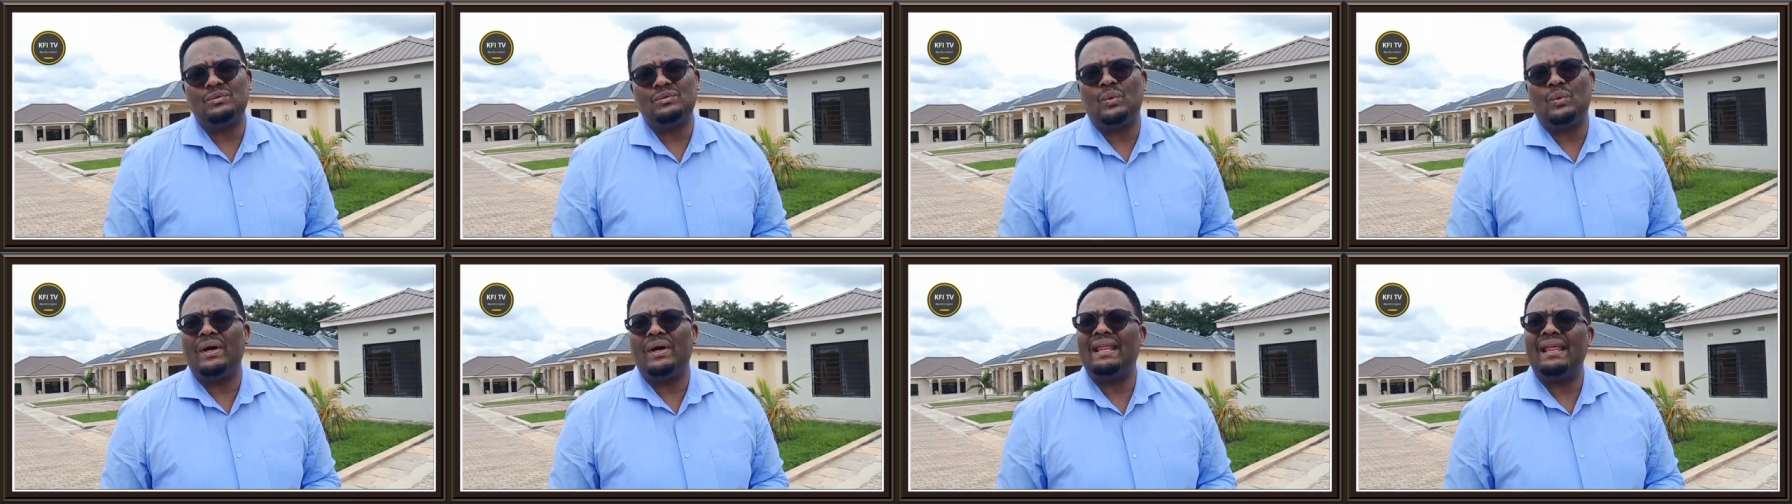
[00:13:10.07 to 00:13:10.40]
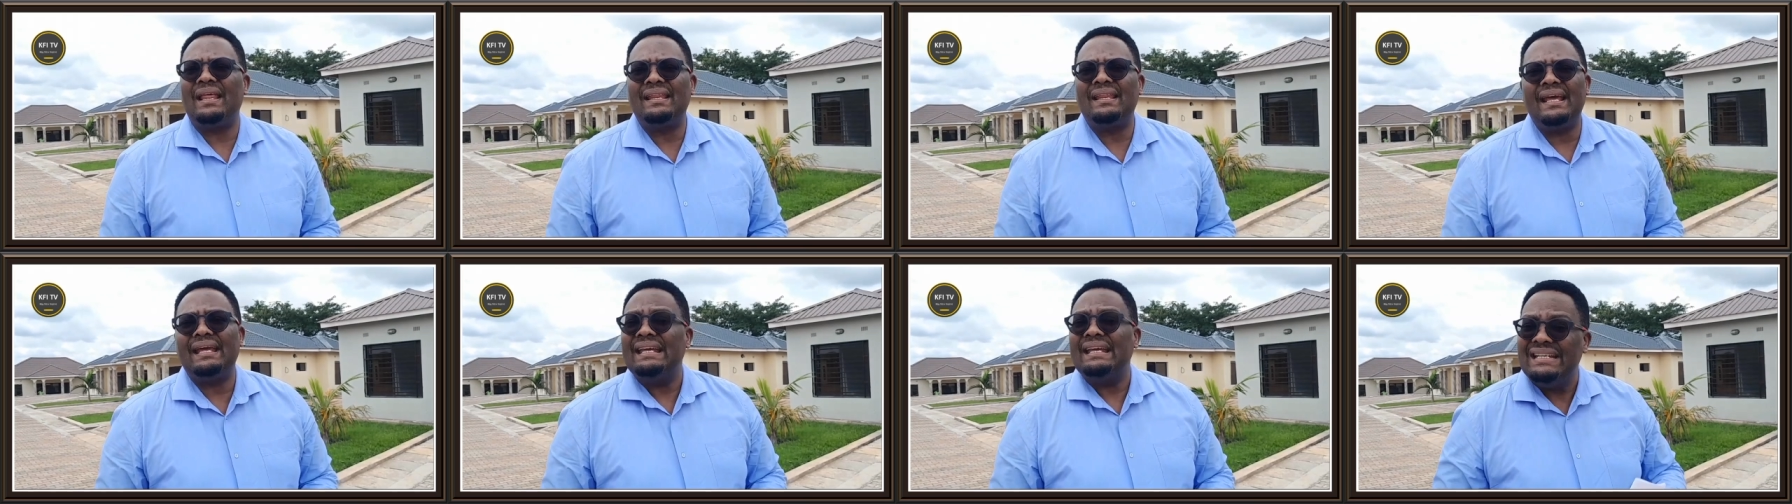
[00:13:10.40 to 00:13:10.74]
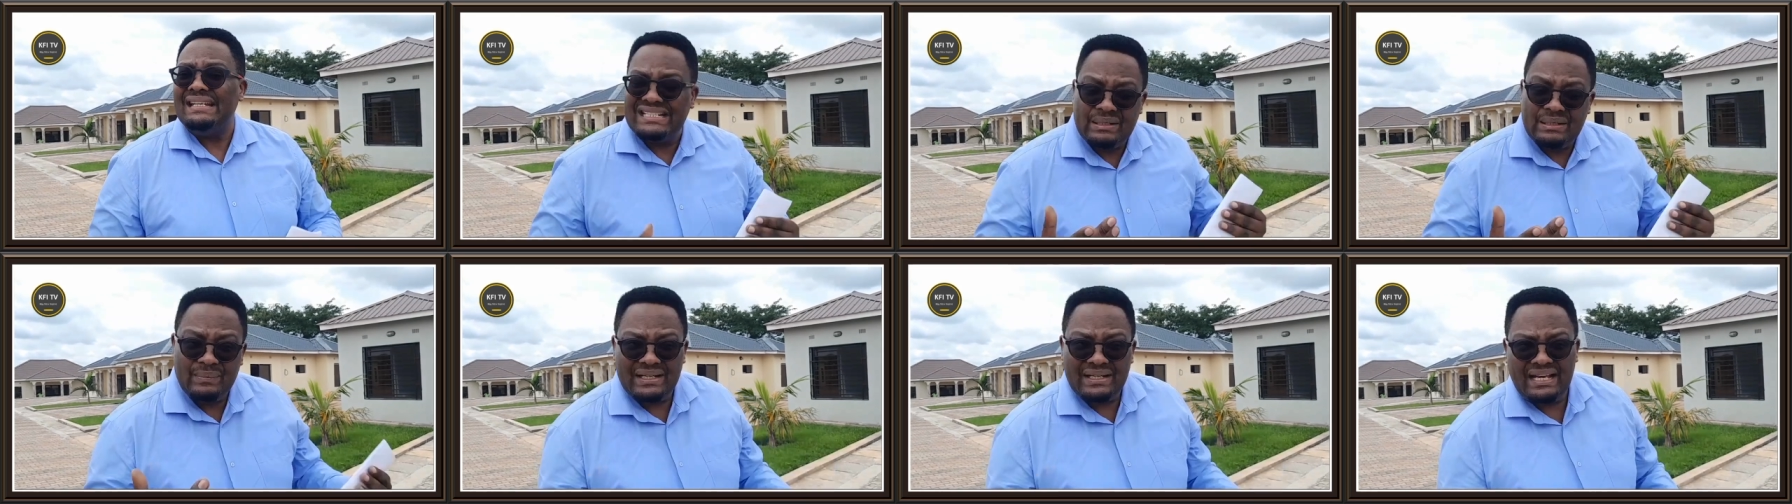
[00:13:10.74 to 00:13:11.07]
whether they
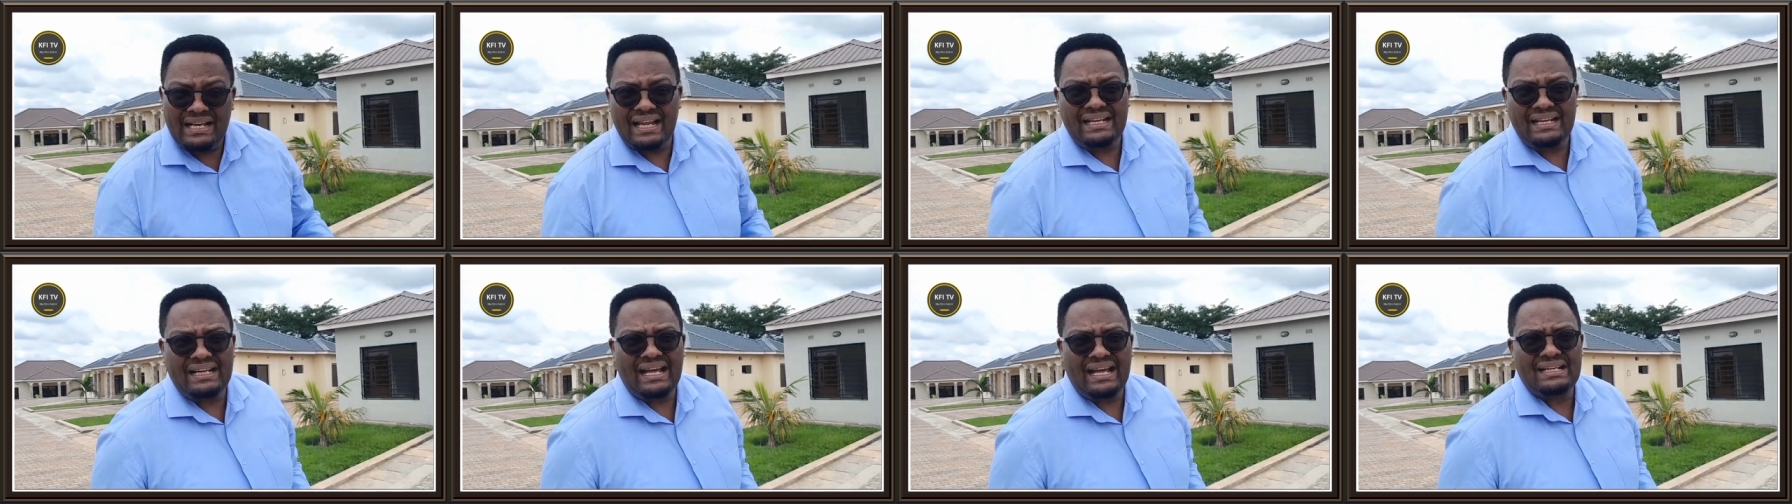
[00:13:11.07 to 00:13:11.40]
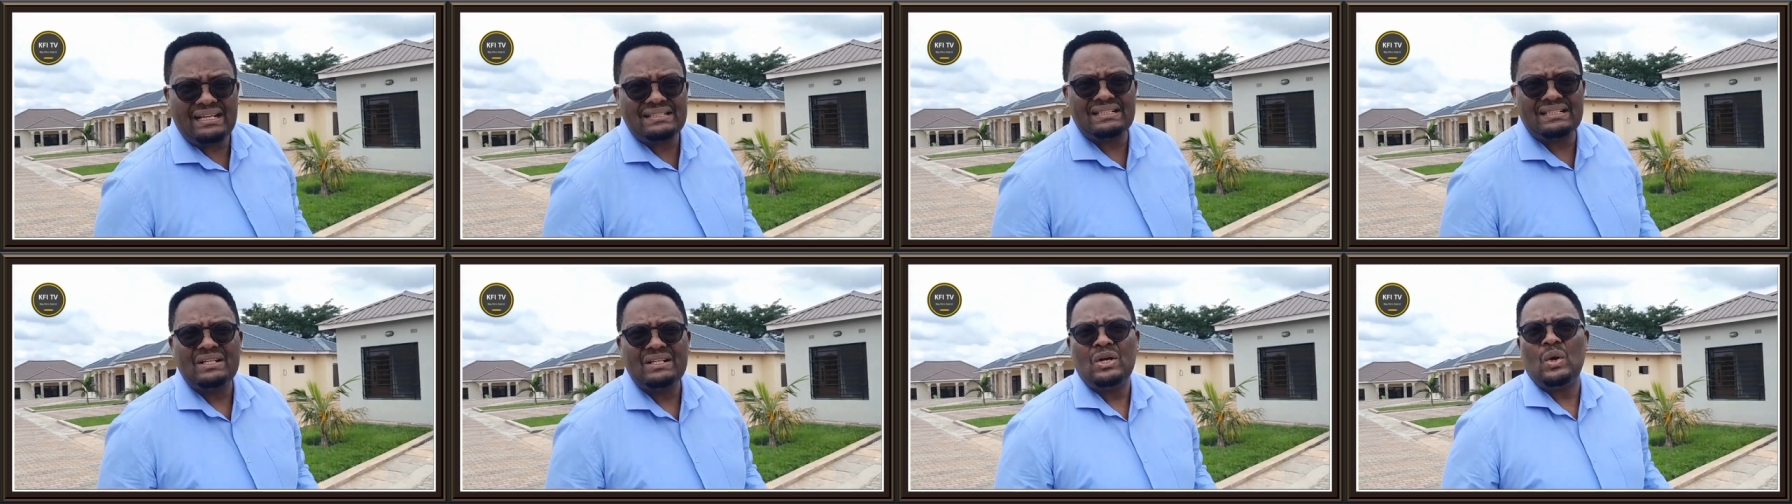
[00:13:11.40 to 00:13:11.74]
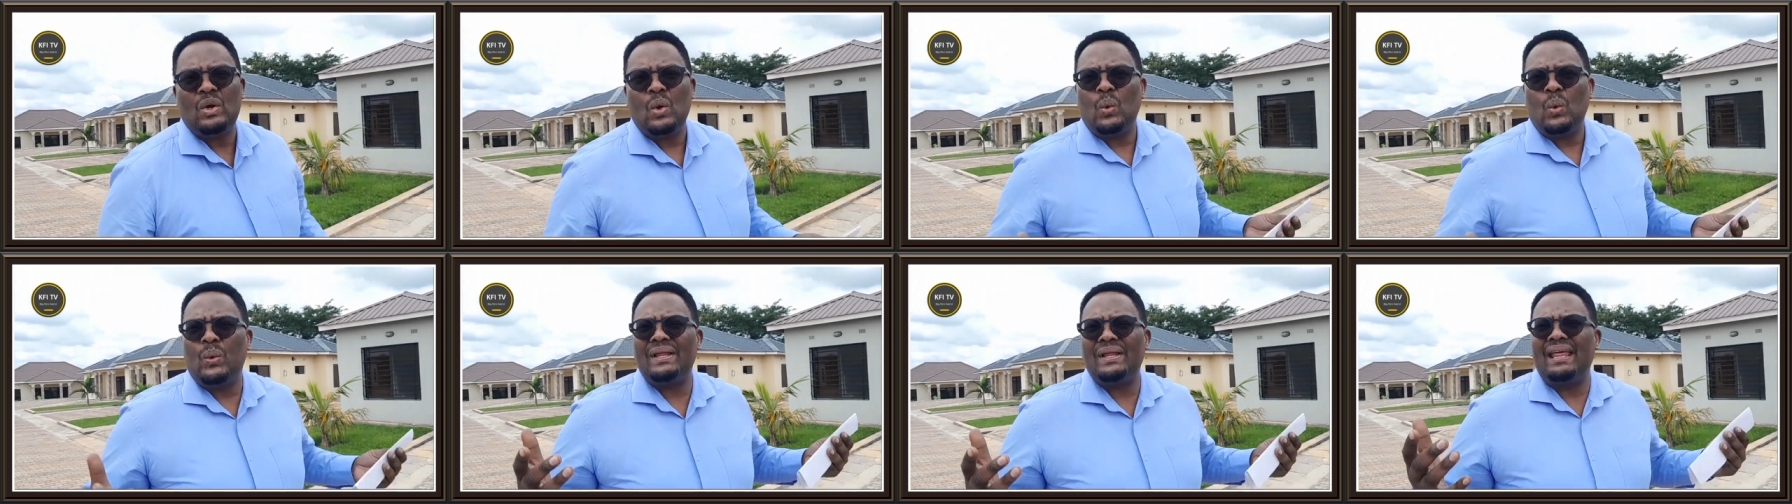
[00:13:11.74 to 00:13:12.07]
intimidate us,
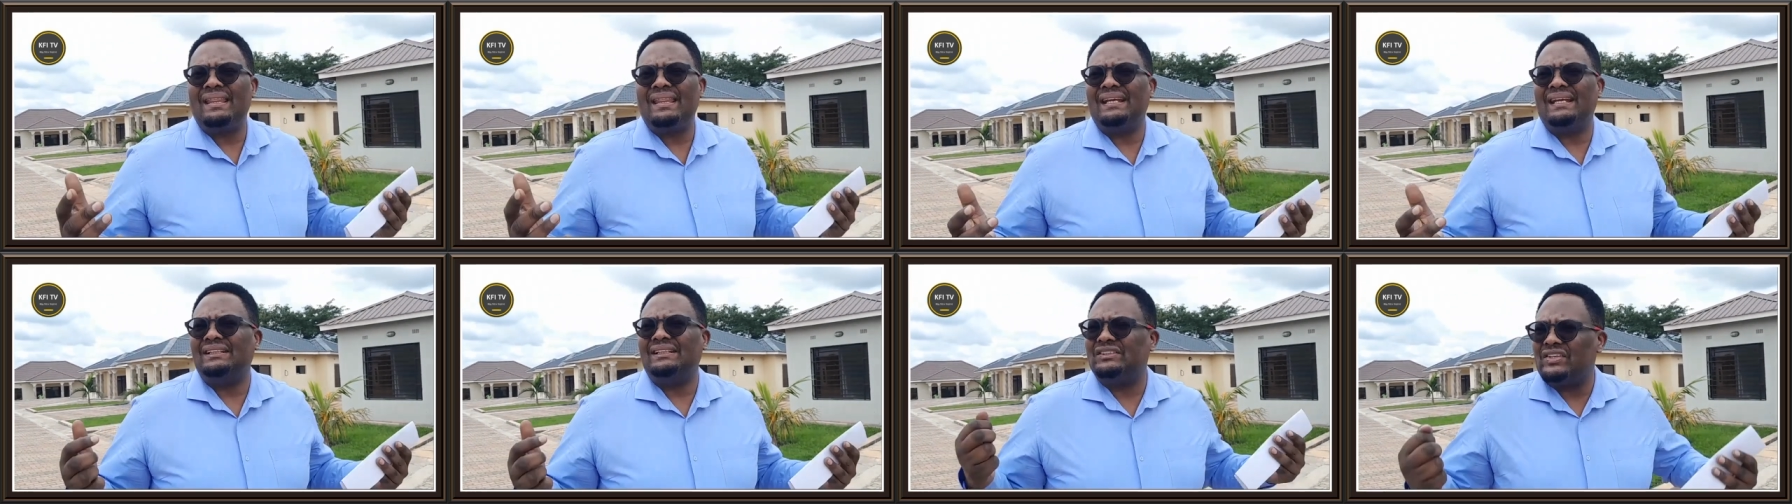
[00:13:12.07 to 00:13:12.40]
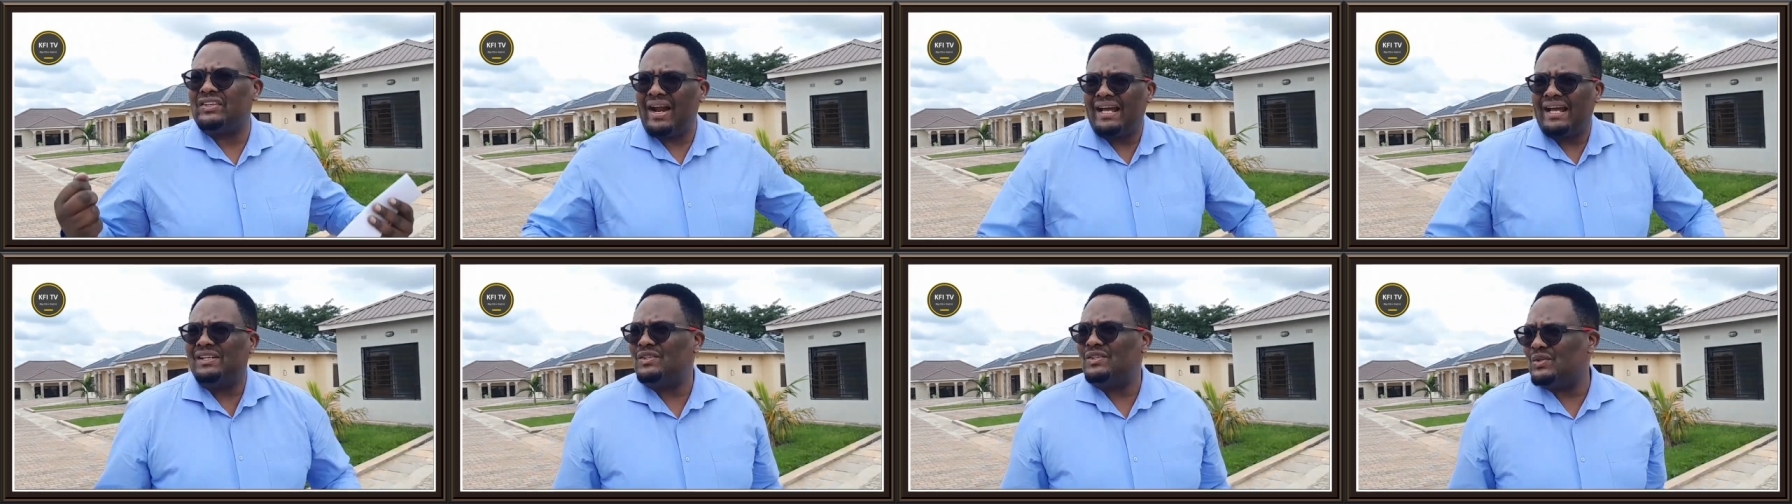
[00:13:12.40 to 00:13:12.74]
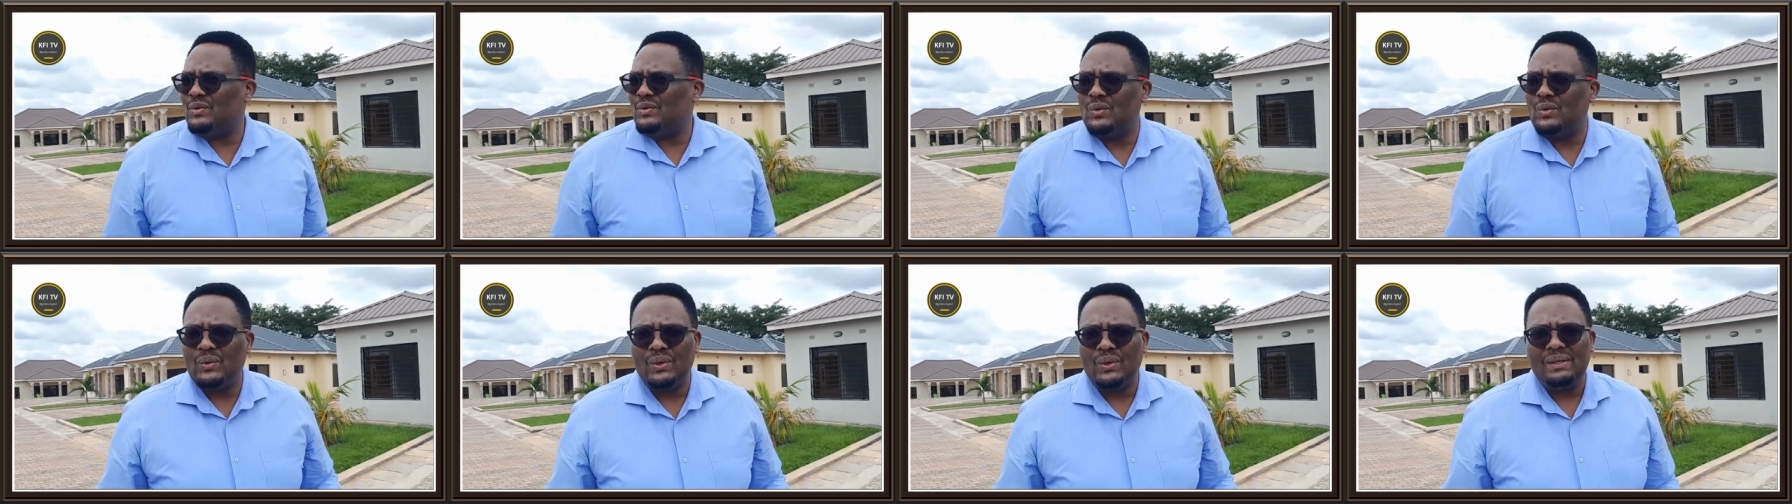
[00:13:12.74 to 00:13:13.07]
whether they try to